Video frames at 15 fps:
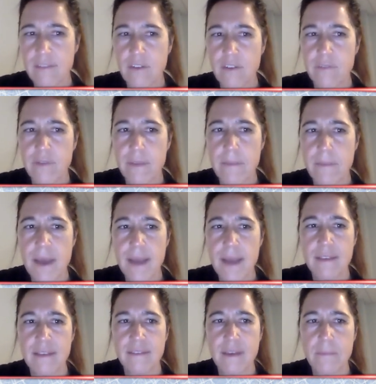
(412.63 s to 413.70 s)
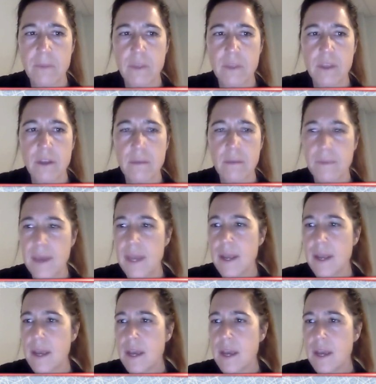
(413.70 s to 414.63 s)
So if I back this up a little bit,